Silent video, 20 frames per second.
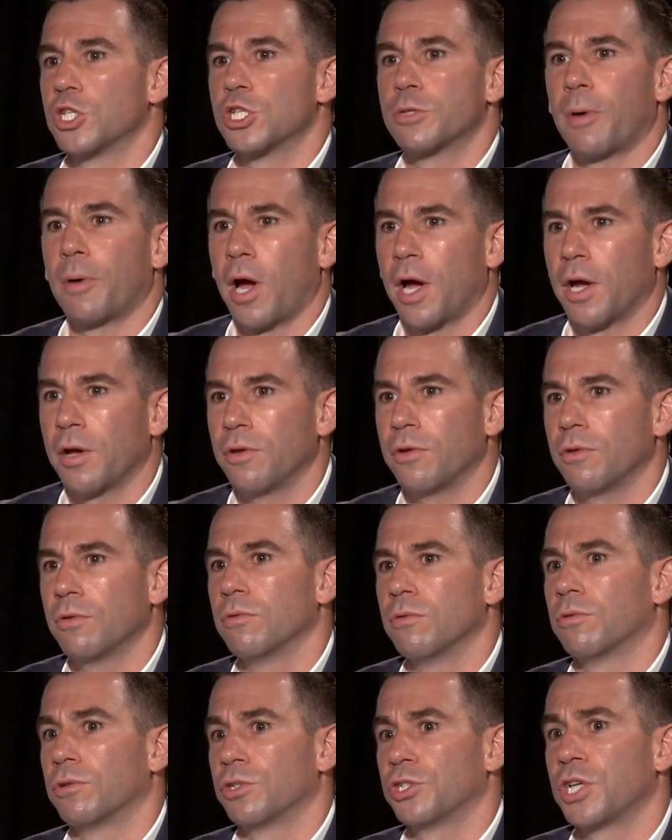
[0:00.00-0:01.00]
inspired
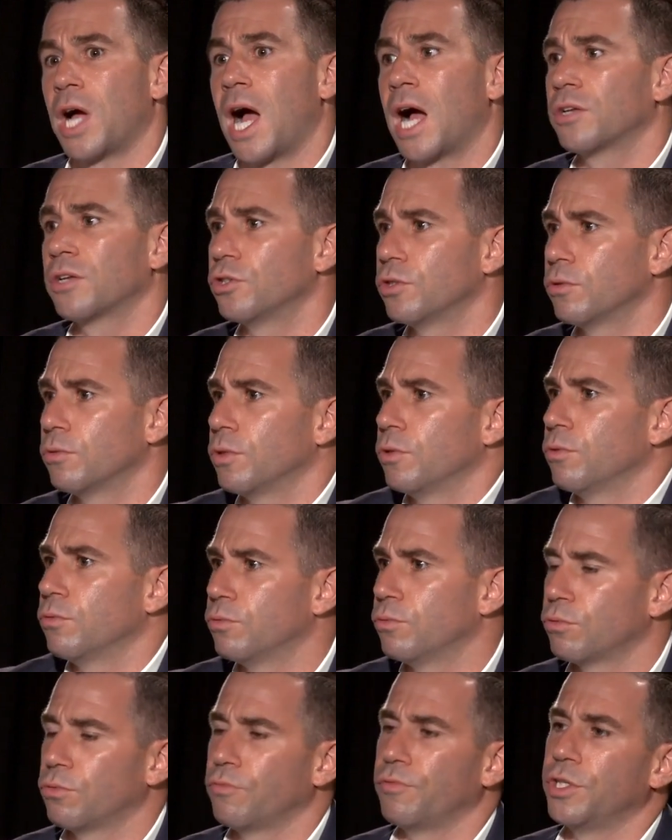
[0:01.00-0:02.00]
you or shocked you when you
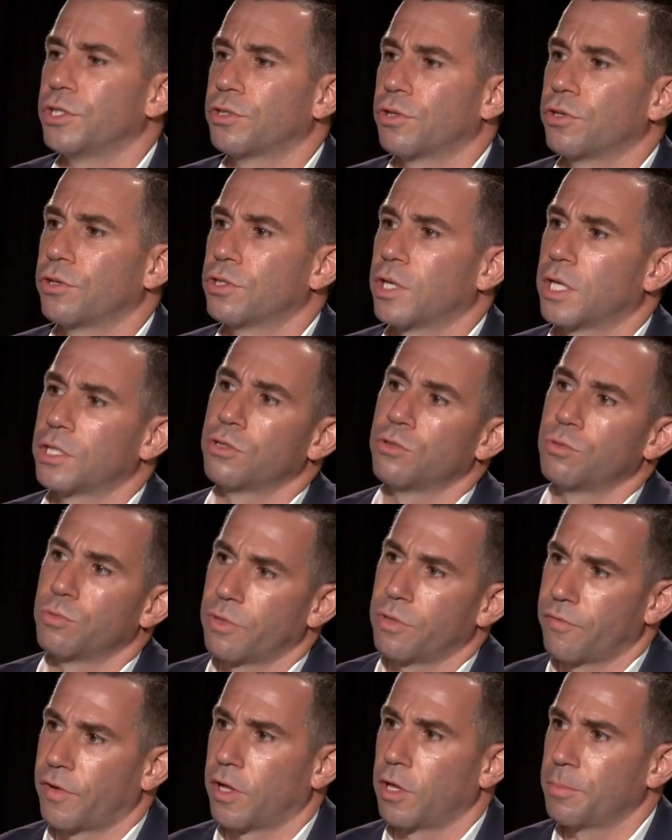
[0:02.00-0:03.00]
were doing research as you
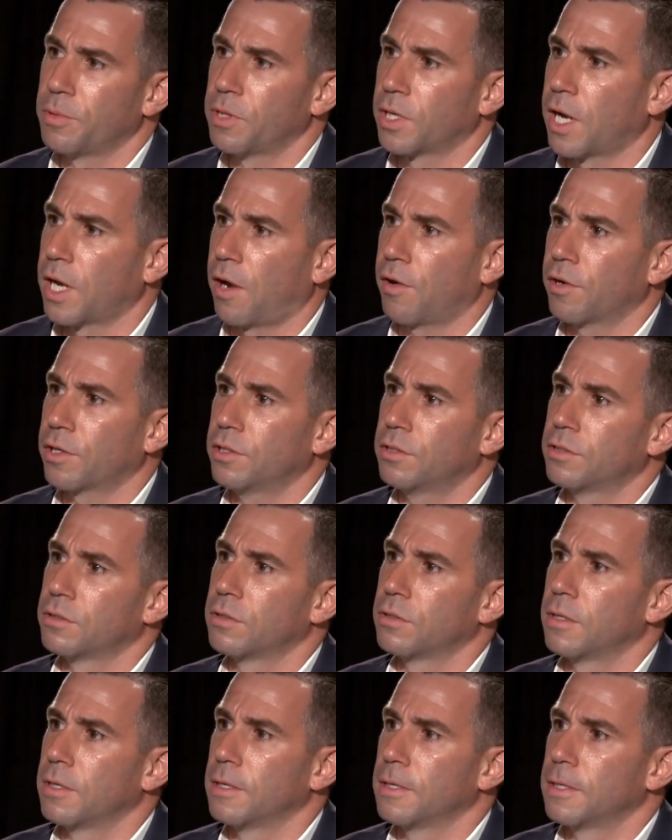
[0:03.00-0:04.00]
were developing the characters?